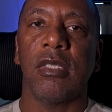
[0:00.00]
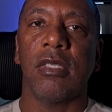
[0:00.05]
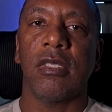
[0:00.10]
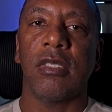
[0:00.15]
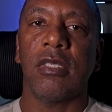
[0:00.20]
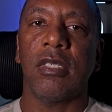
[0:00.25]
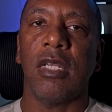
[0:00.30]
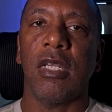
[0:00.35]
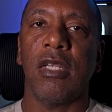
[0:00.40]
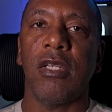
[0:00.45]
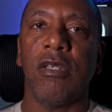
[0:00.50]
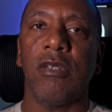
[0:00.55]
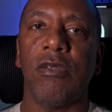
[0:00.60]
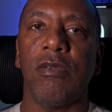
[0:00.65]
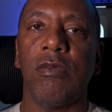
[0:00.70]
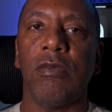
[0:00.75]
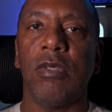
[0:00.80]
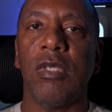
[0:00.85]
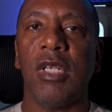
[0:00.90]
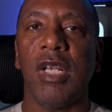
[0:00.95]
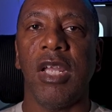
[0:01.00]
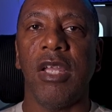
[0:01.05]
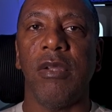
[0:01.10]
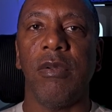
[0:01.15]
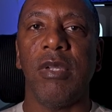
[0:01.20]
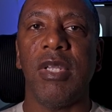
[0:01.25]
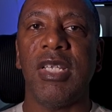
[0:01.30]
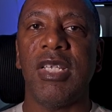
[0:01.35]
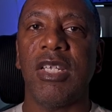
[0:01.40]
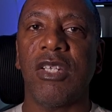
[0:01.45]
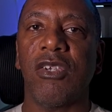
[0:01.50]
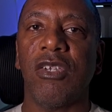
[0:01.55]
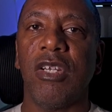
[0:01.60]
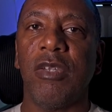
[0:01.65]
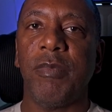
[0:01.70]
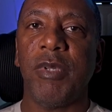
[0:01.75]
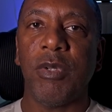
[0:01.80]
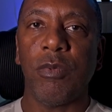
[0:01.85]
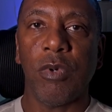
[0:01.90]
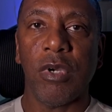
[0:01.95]
So, you know, is it
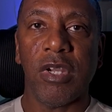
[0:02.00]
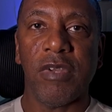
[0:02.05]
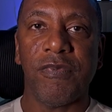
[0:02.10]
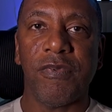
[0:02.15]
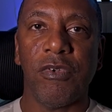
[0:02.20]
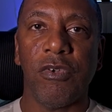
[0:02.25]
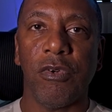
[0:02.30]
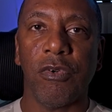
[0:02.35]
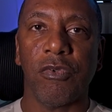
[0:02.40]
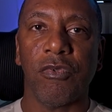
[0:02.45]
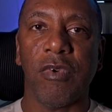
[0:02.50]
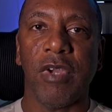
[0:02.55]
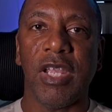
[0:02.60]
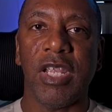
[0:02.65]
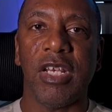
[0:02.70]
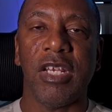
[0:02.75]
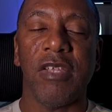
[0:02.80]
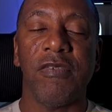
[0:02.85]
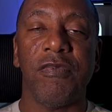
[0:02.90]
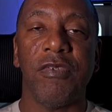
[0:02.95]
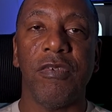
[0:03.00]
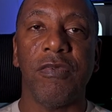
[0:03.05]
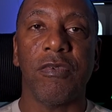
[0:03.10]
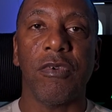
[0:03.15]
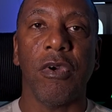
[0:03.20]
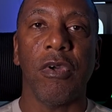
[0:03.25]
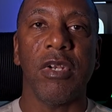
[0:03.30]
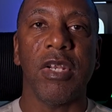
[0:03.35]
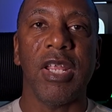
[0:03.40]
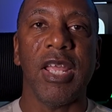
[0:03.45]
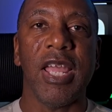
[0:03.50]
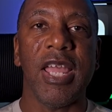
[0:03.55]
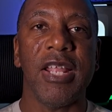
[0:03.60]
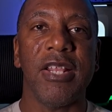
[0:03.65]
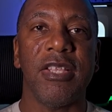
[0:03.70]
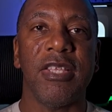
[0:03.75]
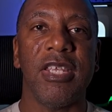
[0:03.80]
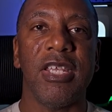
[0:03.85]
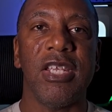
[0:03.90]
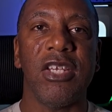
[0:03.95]
going to be worth an upgrade if you've got the
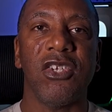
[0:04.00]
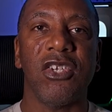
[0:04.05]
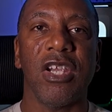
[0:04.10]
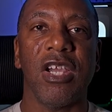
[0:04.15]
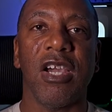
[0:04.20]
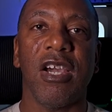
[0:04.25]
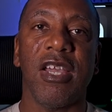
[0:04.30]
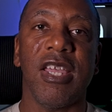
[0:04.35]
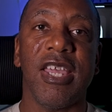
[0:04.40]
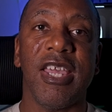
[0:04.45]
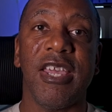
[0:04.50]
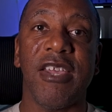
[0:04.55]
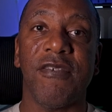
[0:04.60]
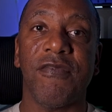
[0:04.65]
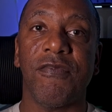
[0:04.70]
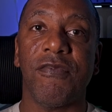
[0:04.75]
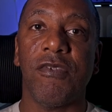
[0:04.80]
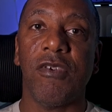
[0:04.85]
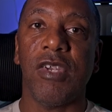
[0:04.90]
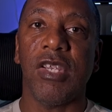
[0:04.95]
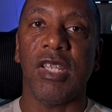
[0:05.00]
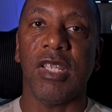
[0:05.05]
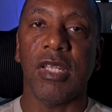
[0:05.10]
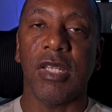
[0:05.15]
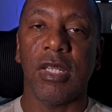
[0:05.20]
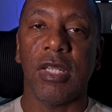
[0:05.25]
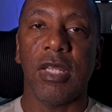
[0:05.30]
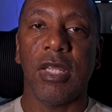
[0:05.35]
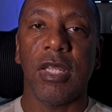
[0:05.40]
DJI Air 3?